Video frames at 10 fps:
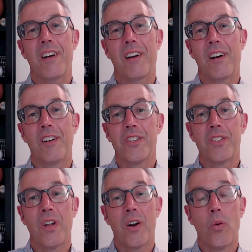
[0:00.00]
are, are
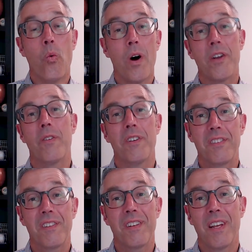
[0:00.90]
just are
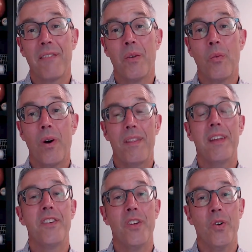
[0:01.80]
wondrous given what they
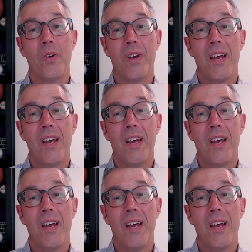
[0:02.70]
do.